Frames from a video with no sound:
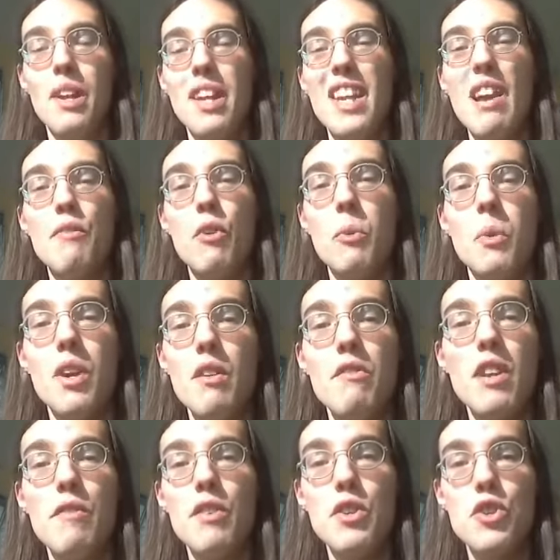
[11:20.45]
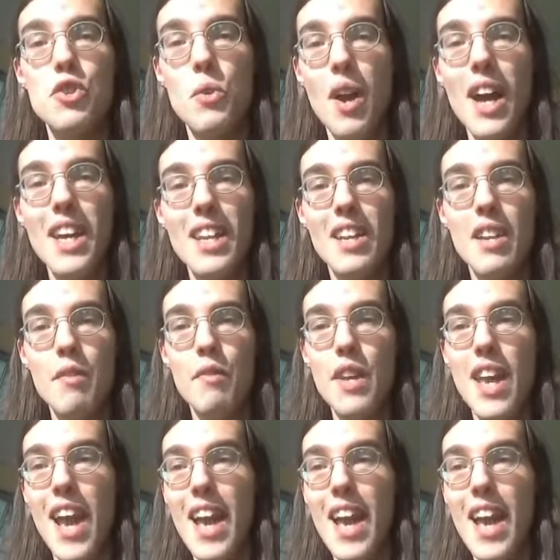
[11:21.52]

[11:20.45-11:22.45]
But he never would have even tried it if